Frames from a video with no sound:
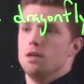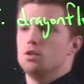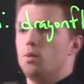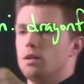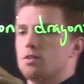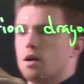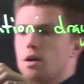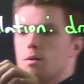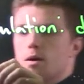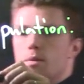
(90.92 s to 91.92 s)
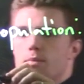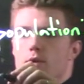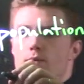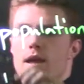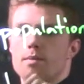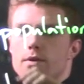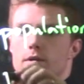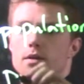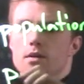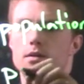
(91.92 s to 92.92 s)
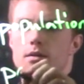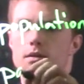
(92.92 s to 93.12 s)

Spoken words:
So what is our parameter?